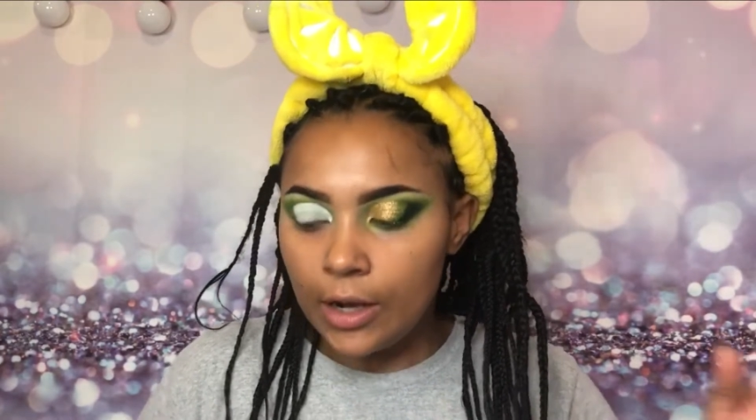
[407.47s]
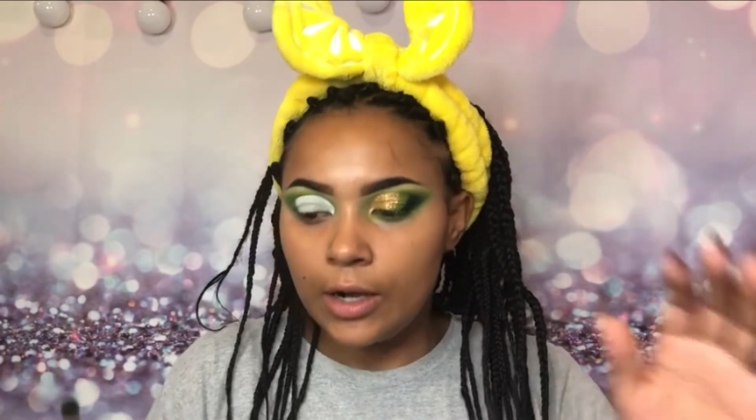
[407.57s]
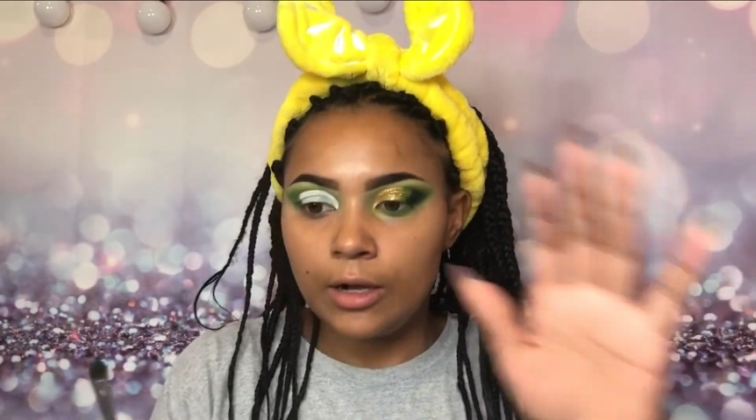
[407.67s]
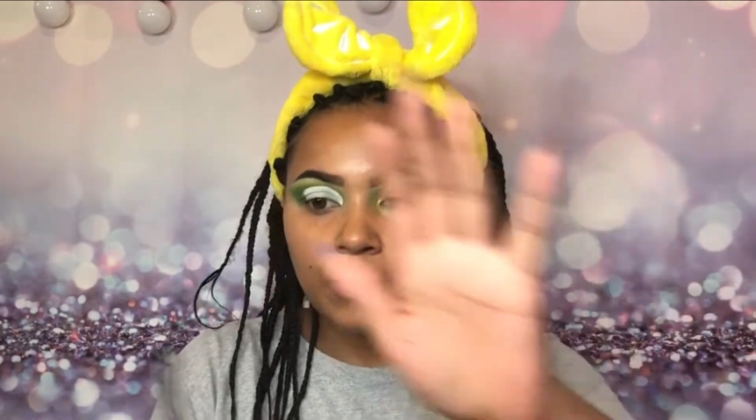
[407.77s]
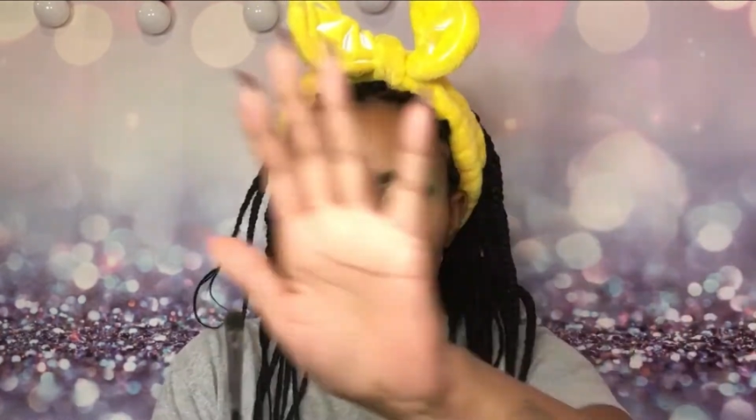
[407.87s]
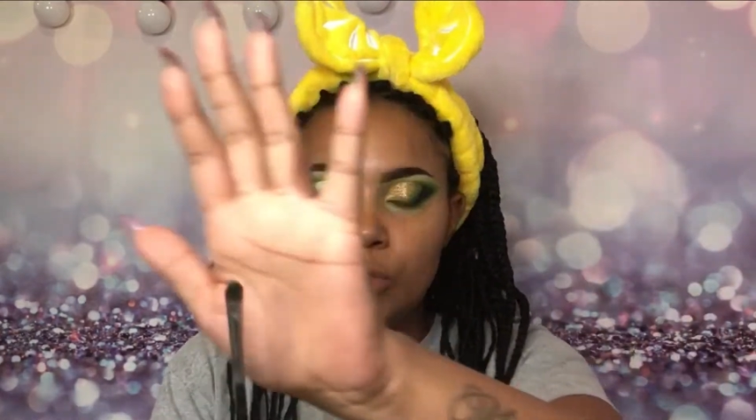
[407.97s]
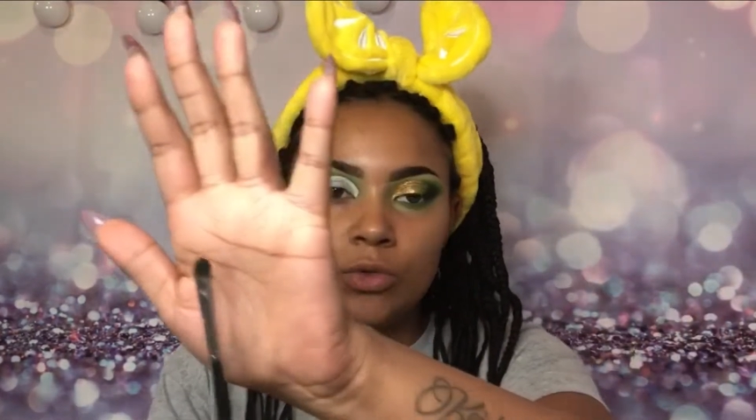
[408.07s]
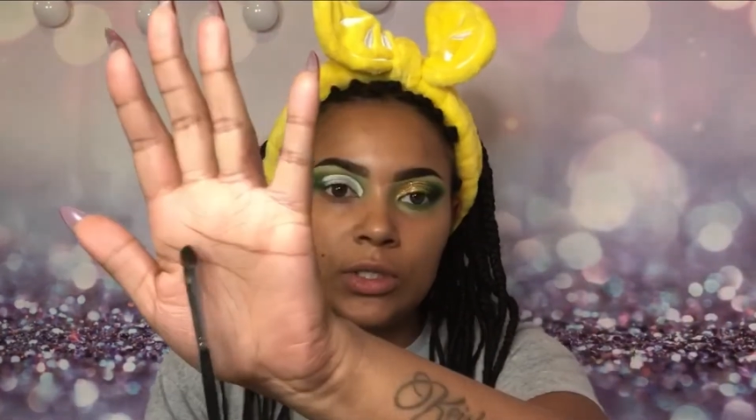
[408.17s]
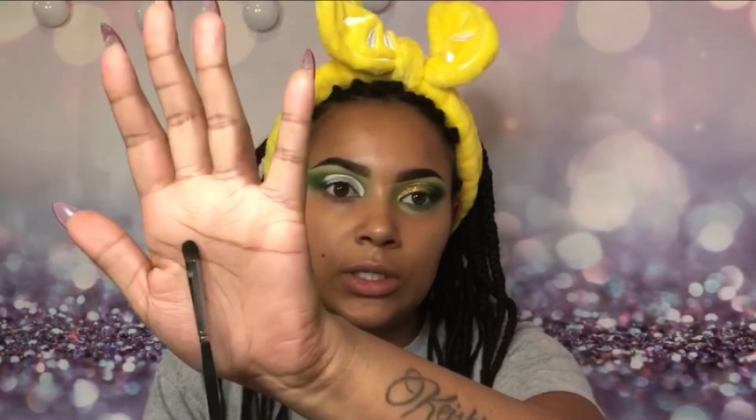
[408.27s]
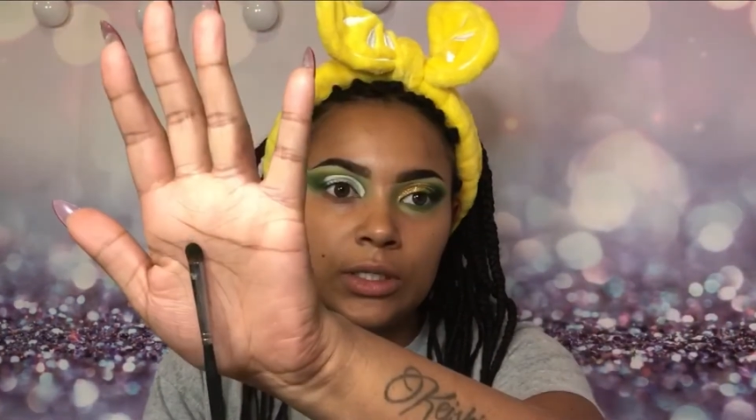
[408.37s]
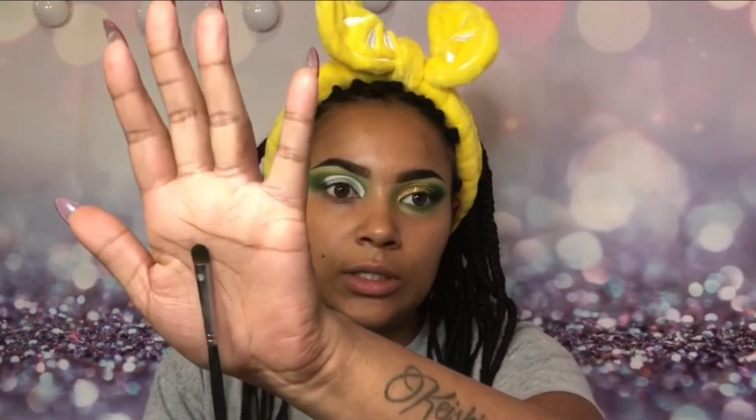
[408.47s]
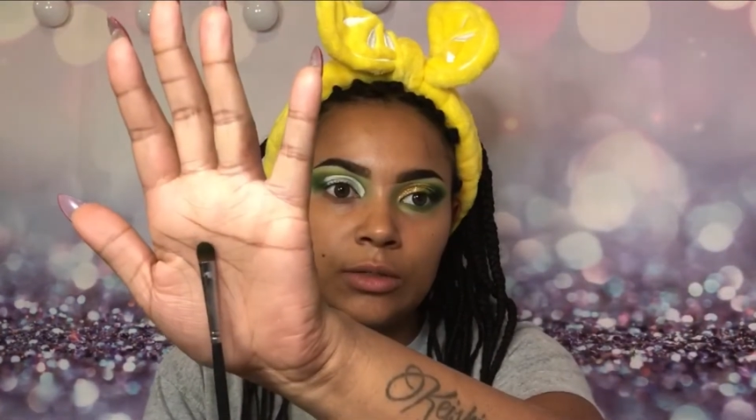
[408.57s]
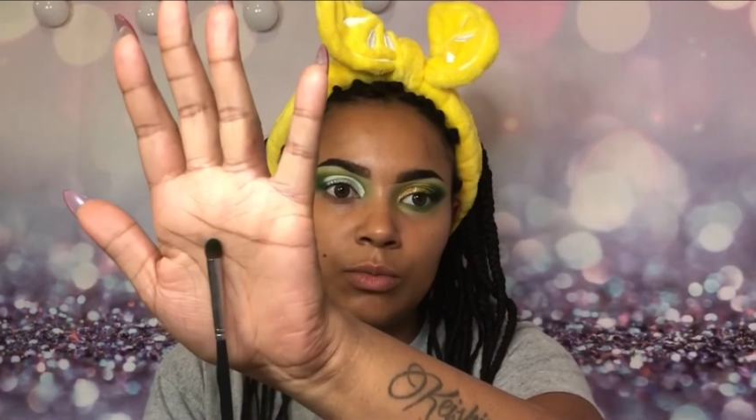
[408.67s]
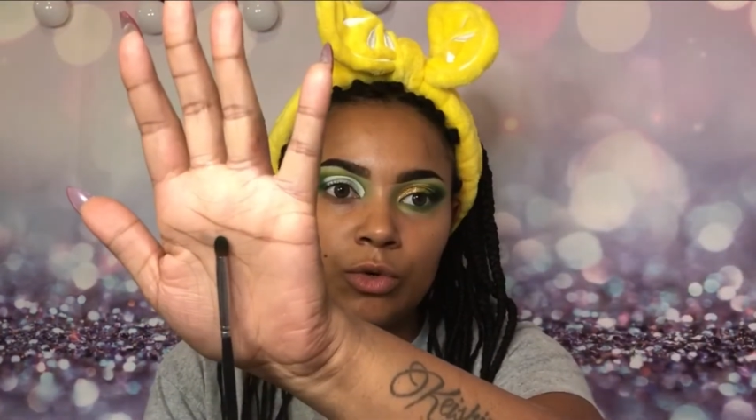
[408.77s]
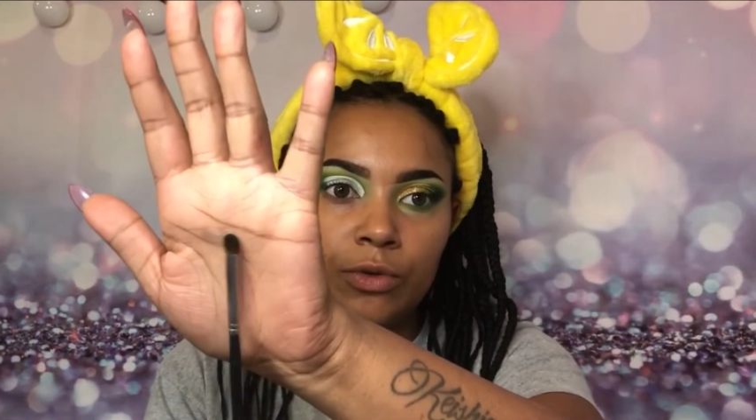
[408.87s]
I'm using
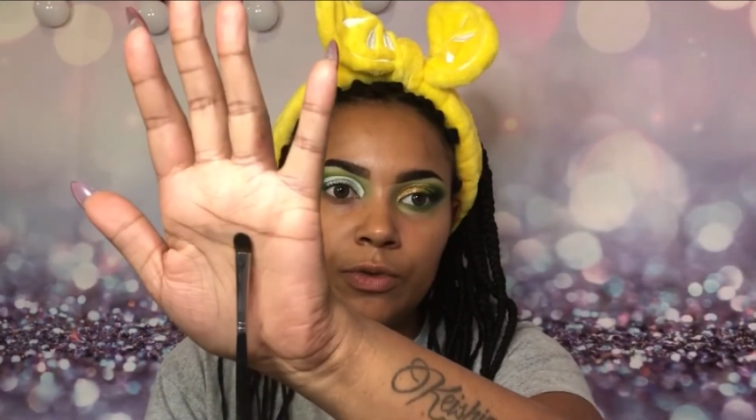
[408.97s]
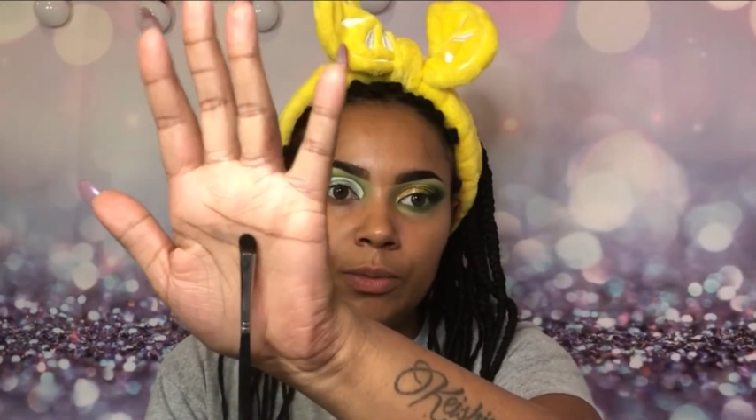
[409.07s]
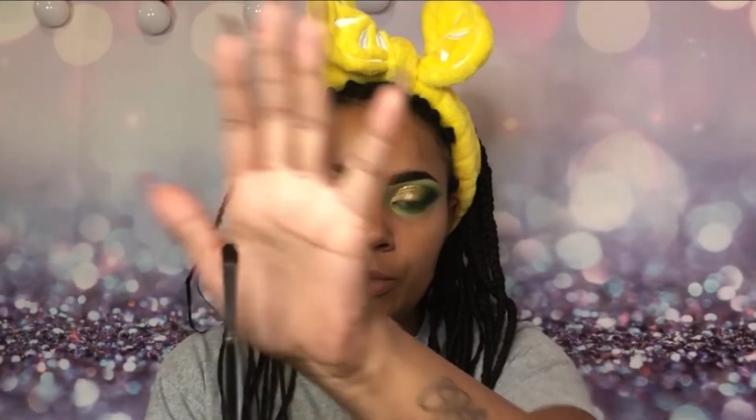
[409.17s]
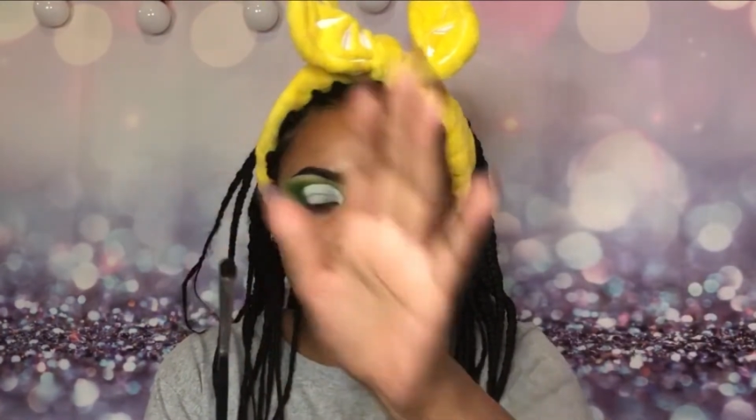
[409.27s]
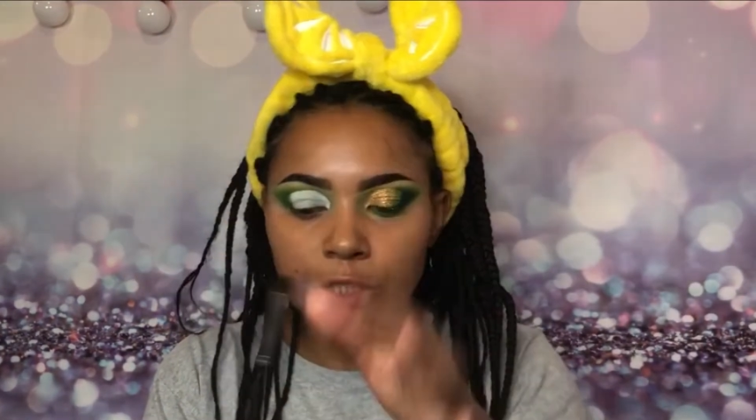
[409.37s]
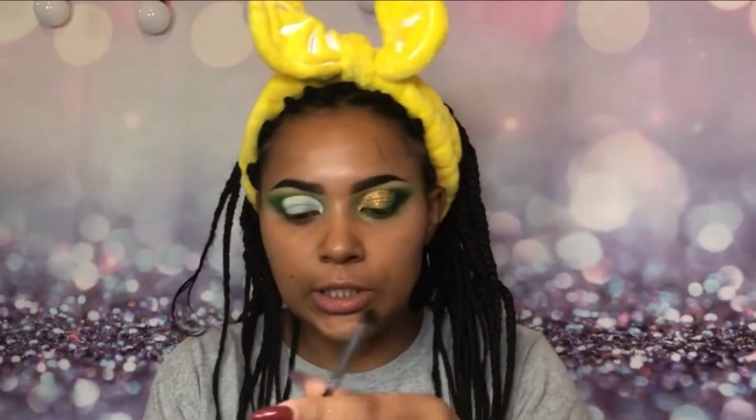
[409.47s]
this Morphe brush.